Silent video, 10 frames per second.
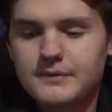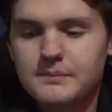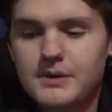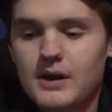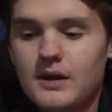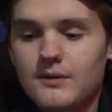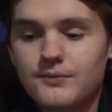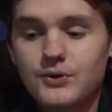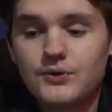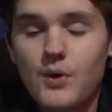But
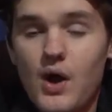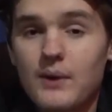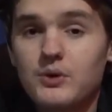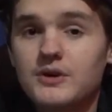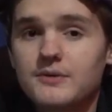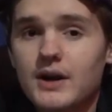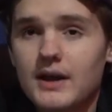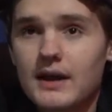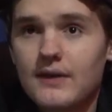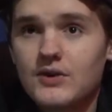first of all, I wouldn't have done
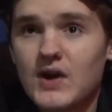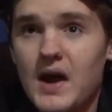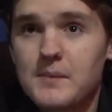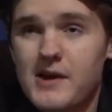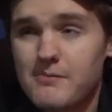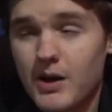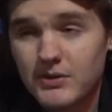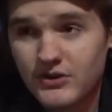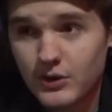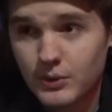it at the time, and I probably
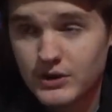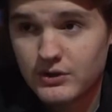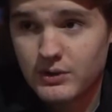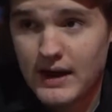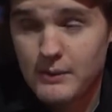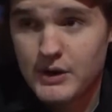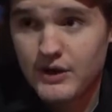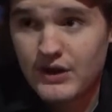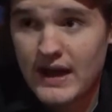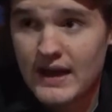still wouldn't do it now
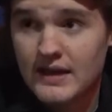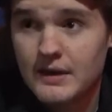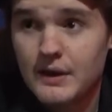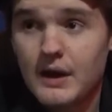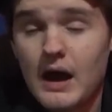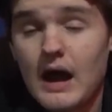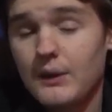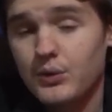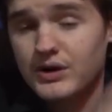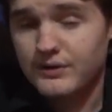because A, I
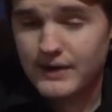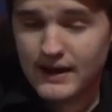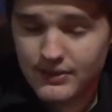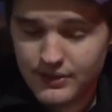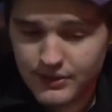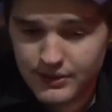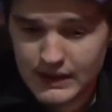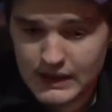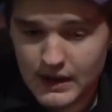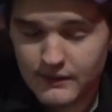wouldn't have had
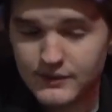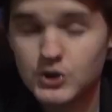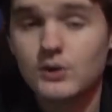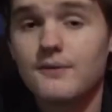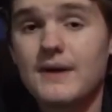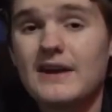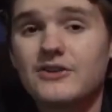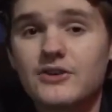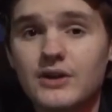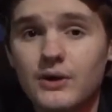the visual effects
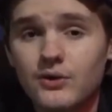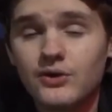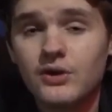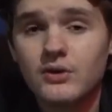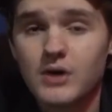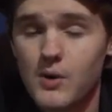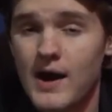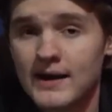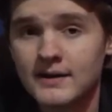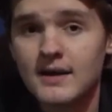skills
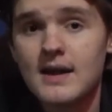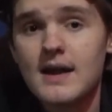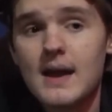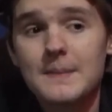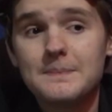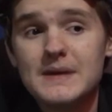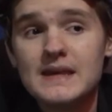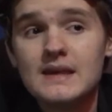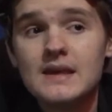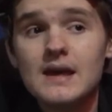required, and
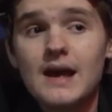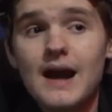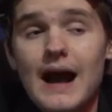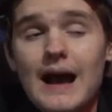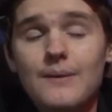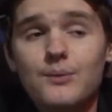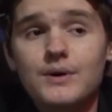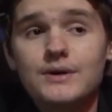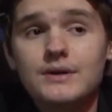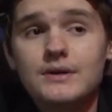B, I
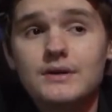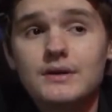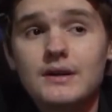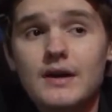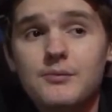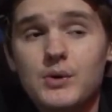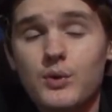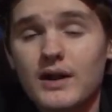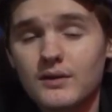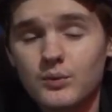wouldn't have been
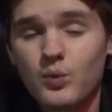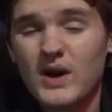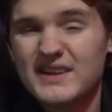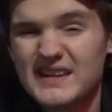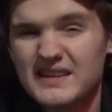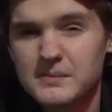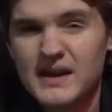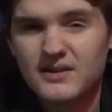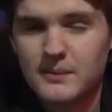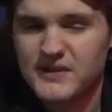wanting to
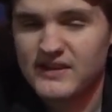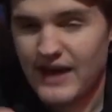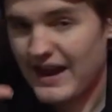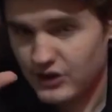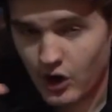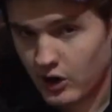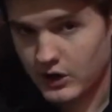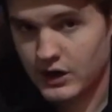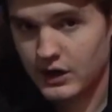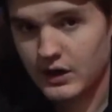make something that
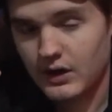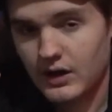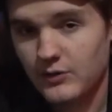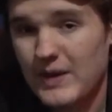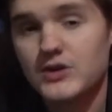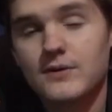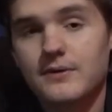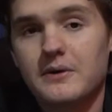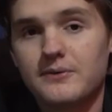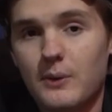dark, especially
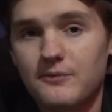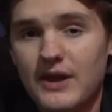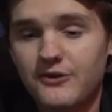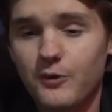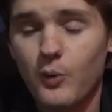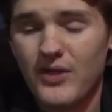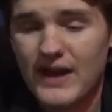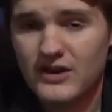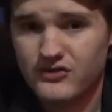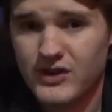for a film festival with
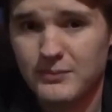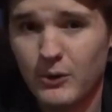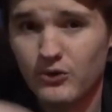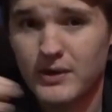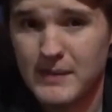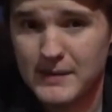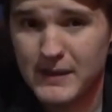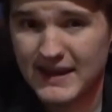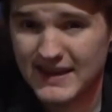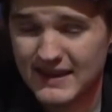entries mostly made
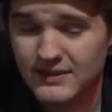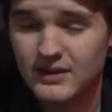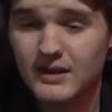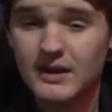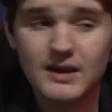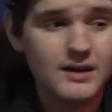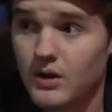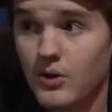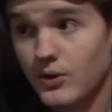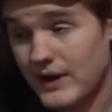by kids.
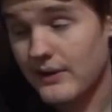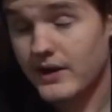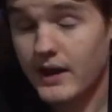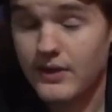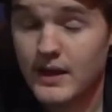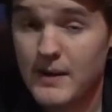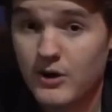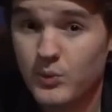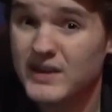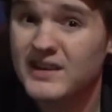Although now that I think about
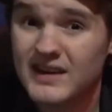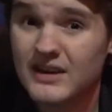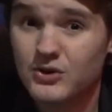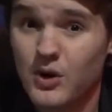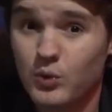it, we did enter a